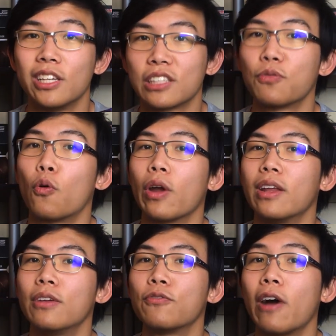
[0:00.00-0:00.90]
X four
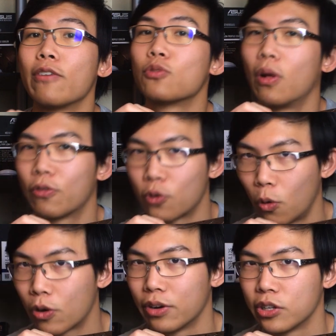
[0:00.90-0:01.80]
eighty five twelve
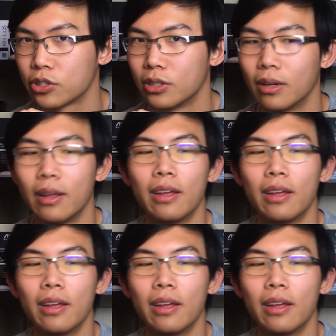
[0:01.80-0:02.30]
Core Edition